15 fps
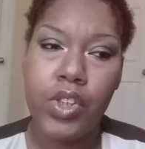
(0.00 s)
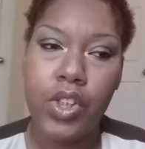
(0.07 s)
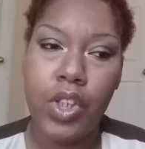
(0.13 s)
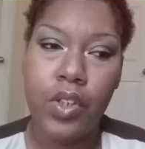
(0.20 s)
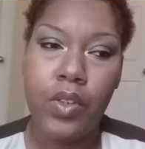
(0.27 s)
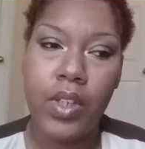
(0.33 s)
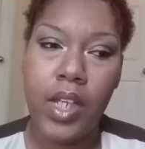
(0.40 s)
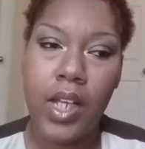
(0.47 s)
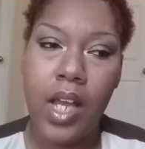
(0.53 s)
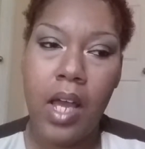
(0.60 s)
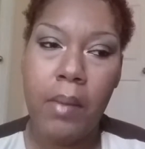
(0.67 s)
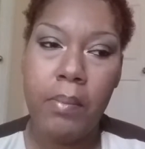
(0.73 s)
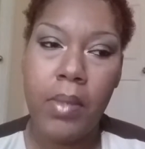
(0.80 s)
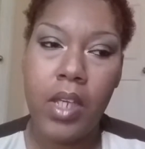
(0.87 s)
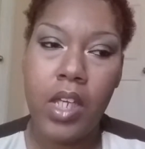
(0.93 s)
So they
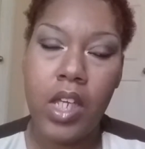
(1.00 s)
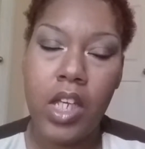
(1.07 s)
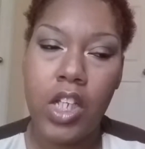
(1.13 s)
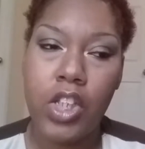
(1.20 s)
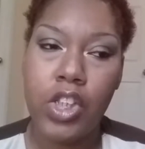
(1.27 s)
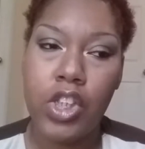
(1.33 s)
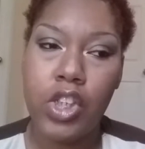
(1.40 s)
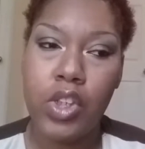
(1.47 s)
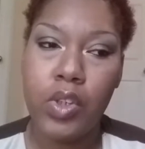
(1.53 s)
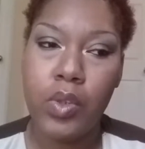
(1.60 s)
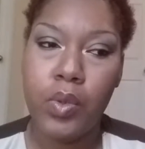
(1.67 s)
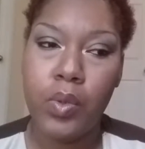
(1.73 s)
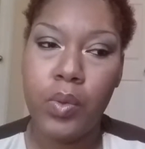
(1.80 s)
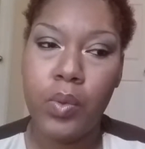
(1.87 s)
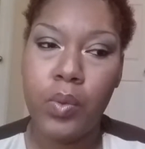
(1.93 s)
got me
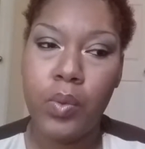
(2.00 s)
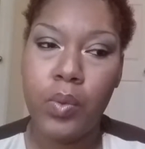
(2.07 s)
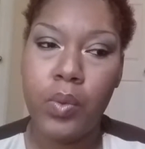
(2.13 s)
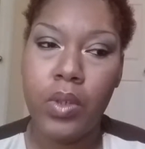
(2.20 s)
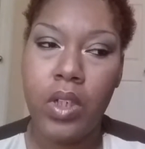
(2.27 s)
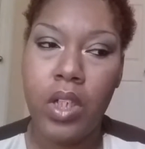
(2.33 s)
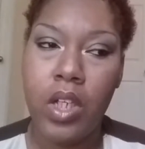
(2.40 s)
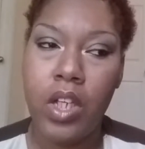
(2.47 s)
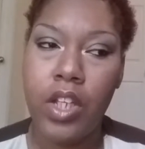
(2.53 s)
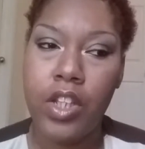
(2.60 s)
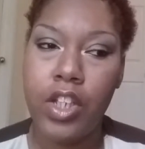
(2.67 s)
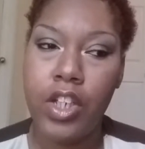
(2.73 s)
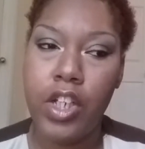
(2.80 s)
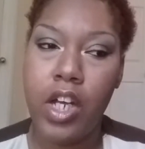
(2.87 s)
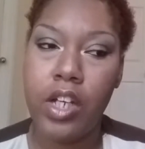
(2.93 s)
into
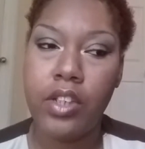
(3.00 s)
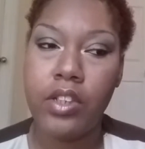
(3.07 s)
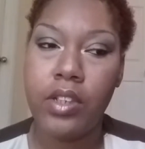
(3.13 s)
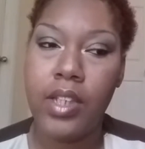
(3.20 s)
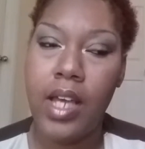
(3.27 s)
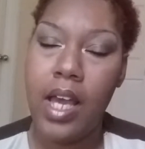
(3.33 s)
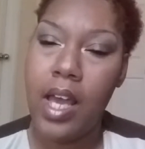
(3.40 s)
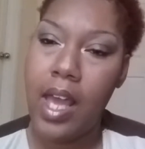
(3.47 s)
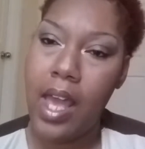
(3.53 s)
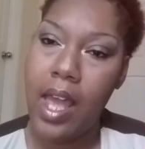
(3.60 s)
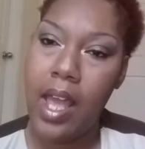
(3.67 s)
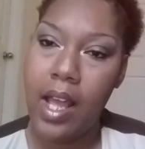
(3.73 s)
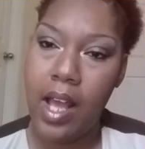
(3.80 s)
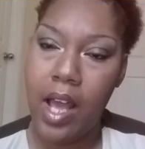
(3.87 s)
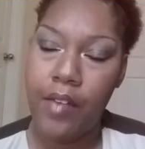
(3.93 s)
the doctor that
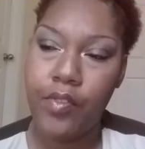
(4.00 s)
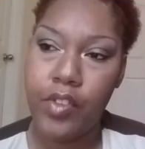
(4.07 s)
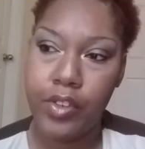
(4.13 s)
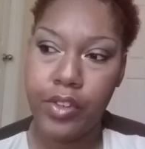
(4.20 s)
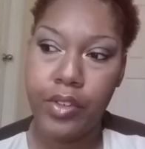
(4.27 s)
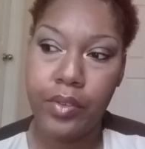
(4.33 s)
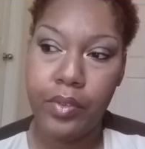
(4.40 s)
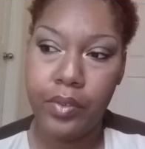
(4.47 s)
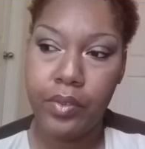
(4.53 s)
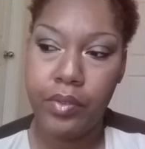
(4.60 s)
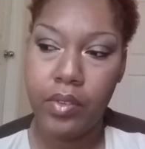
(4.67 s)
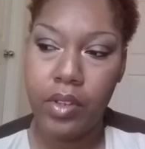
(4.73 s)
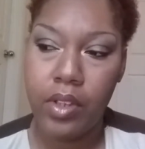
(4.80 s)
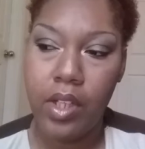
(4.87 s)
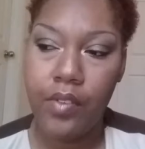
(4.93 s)

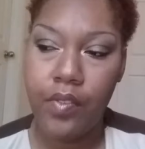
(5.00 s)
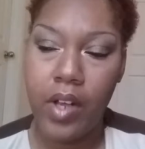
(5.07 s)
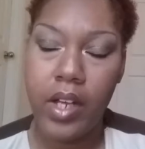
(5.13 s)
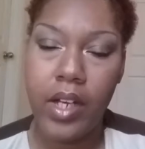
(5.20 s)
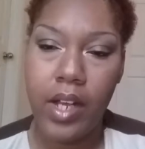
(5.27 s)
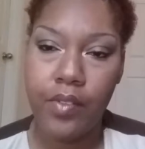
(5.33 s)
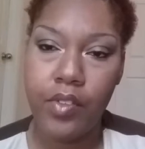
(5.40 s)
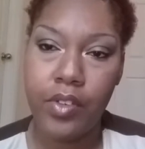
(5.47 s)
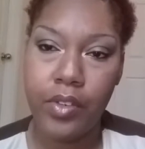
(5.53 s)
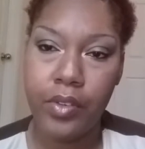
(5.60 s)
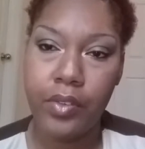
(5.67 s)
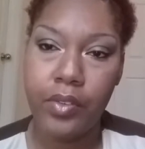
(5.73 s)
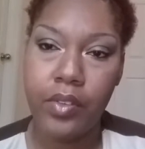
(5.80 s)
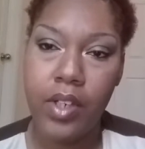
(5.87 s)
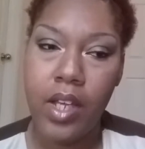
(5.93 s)
Friday
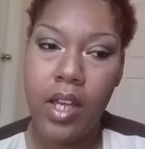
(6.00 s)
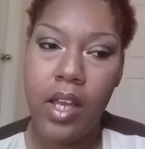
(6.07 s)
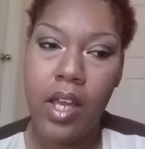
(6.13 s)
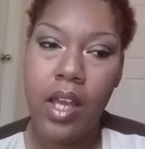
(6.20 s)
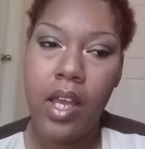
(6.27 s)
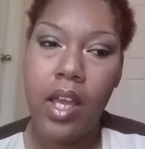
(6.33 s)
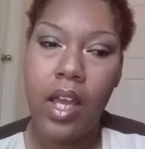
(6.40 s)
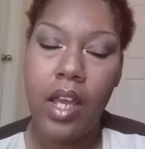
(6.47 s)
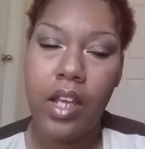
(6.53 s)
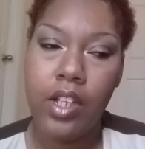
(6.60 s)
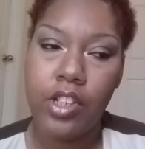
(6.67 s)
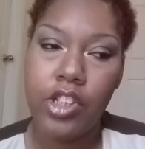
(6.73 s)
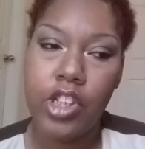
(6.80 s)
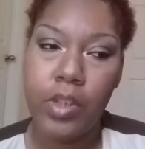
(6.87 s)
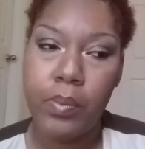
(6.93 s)
afternoon.
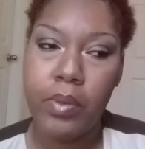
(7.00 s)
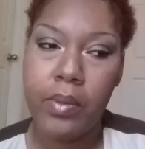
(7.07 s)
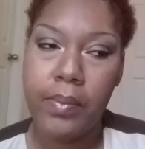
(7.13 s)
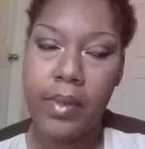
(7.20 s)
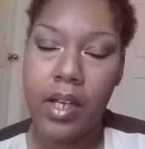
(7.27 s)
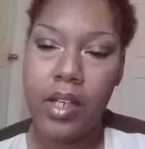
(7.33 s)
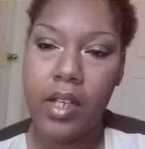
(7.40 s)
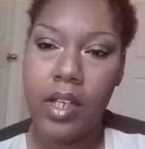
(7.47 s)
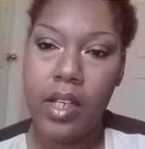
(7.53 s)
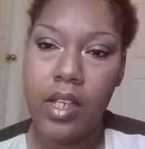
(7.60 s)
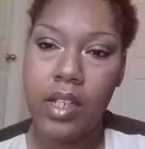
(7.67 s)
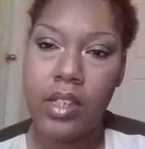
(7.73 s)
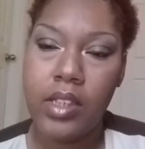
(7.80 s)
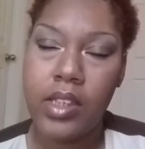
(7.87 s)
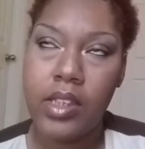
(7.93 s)
And she put me on
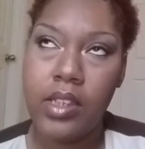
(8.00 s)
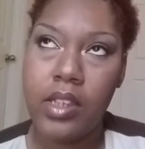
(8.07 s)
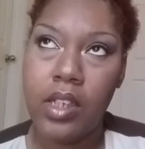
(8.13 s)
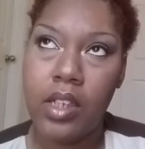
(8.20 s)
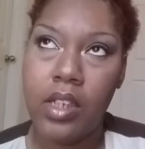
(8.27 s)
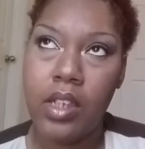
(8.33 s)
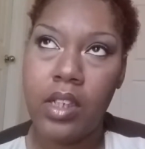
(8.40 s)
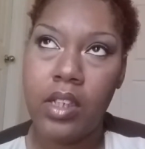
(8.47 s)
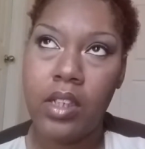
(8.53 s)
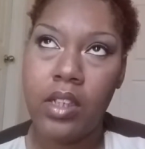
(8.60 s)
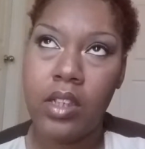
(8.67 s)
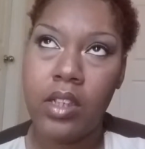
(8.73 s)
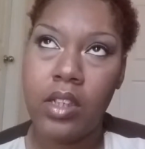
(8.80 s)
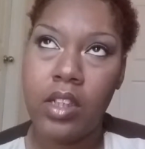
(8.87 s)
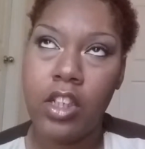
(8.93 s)

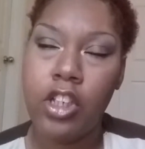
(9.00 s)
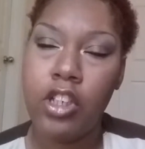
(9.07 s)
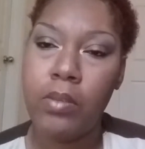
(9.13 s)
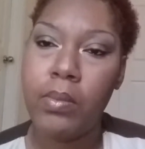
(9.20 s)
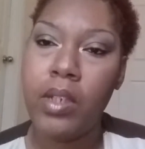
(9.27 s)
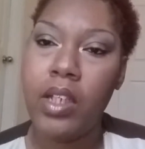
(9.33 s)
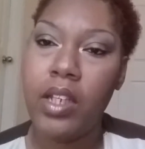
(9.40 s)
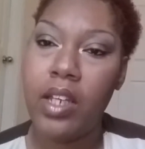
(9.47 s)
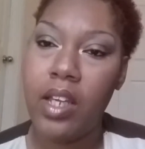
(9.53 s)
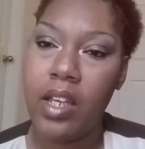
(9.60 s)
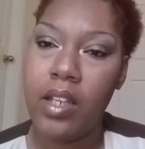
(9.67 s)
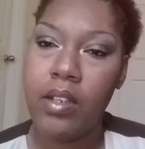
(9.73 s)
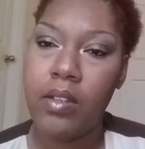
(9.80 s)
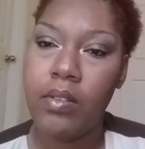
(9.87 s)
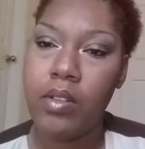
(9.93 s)
insulin, the Humulin
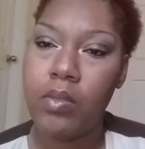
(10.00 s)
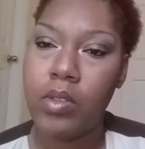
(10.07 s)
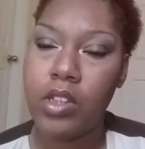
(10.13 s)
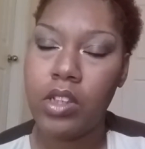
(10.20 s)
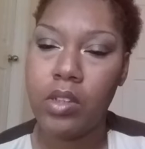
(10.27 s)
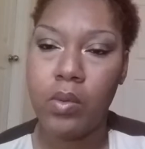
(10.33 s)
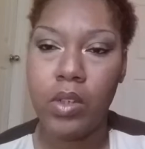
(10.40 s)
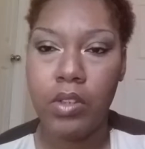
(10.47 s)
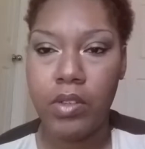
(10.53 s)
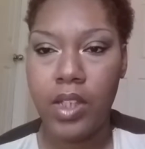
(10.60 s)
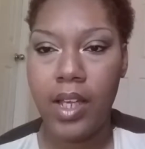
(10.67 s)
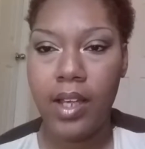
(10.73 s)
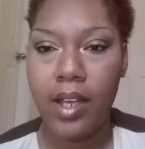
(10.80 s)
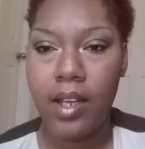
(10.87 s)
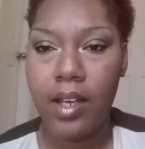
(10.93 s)
N, which is one you
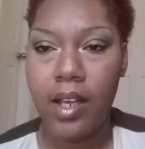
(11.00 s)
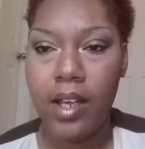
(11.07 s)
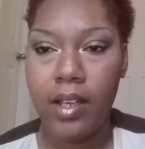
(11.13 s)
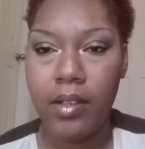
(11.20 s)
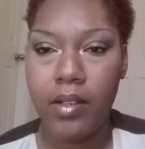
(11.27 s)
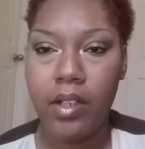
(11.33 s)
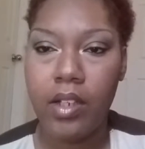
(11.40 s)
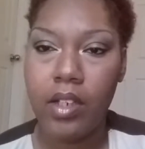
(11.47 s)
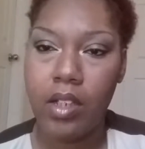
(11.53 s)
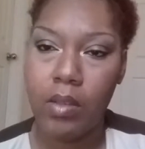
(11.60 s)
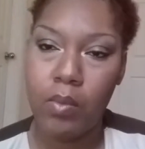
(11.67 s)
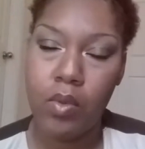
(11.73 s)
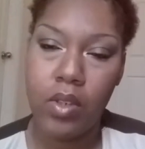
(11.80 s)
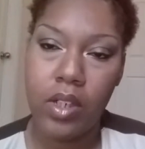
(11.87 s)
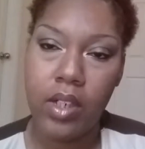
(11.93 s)
take at night. And in the
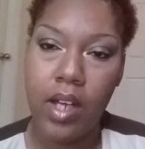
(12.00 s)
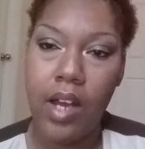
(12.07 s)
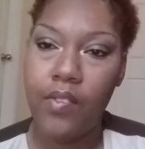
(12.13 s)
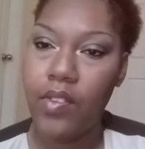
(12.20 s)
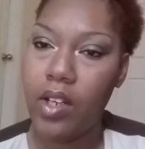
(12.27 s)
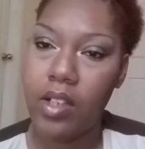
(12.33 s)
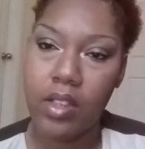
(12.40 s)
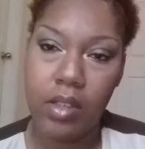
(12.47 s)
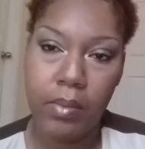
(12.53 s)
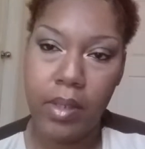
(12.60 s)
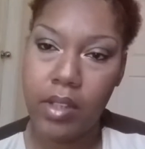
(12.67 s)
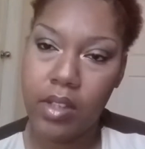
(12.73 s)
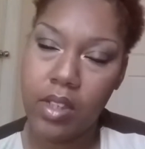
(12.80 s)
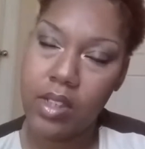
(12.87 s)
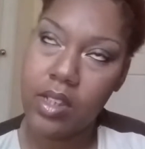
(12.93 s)
morning, I vlogged
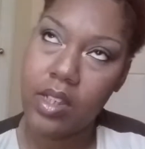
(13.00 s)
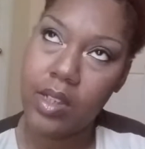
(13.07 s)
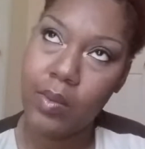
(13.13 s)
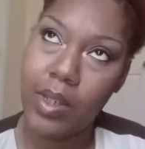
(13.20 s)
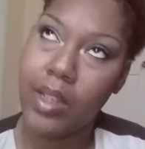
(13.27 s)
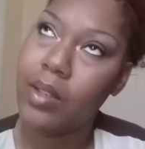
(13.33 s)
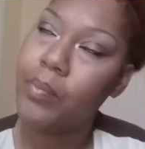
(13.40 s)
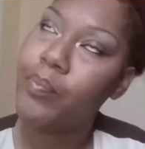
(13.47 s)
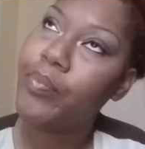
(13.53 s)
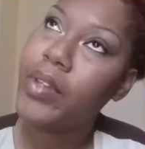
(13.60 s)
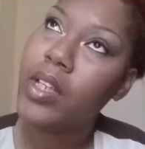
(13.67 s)
about this as well.